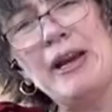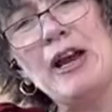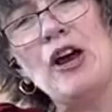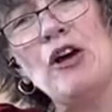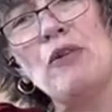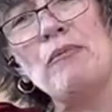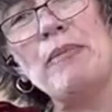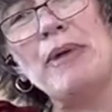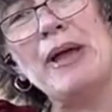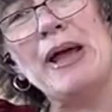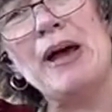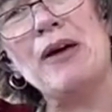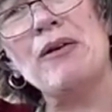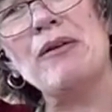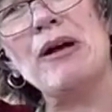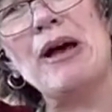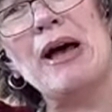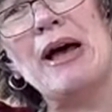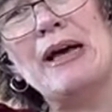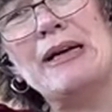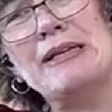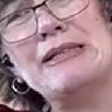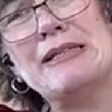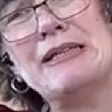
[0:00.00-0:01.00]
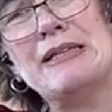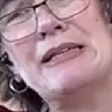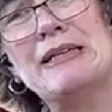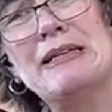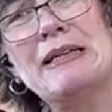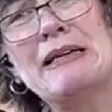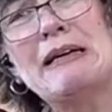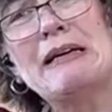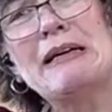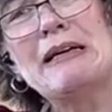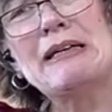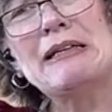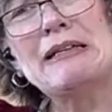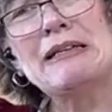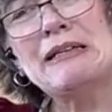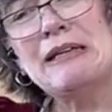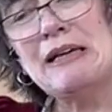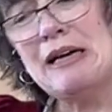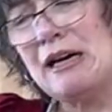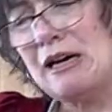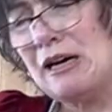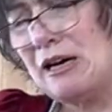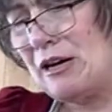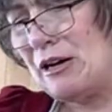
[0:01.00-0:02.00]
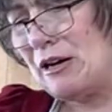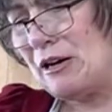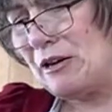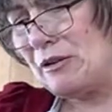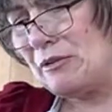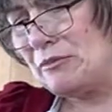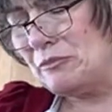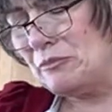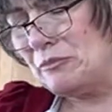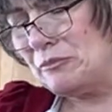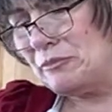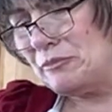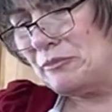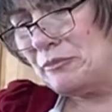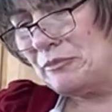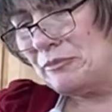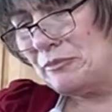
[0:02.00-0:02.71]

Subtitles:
help me out, guys. Um,